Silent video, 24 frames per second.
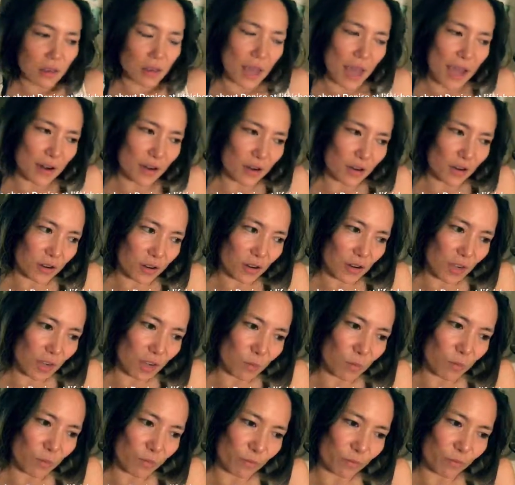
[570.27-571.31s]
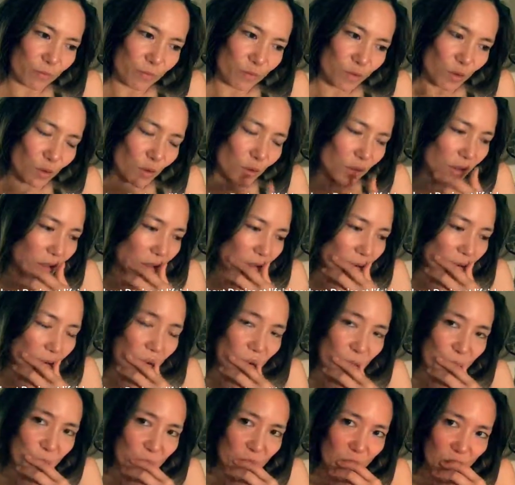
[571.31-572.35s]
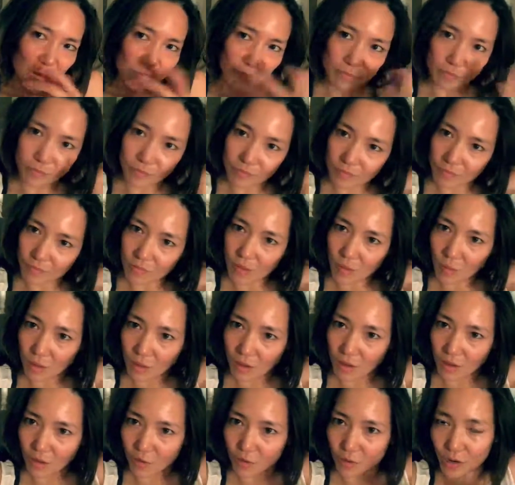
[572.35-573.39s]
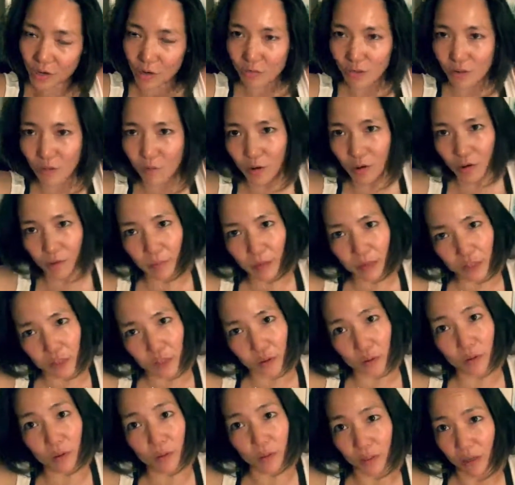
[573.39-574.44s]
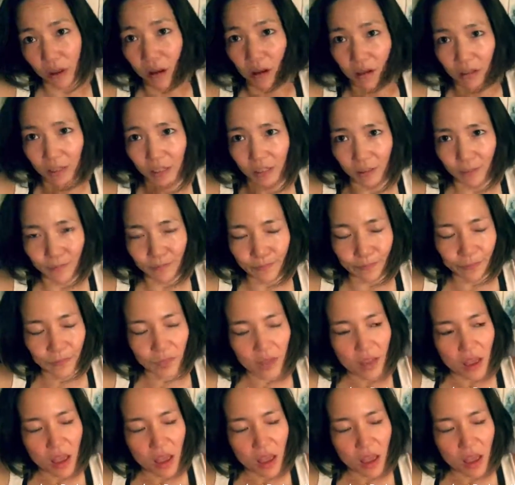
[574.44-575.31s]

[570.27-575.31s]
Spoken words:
her name so you can look her up and maybe get a reading from her, because it was awesome.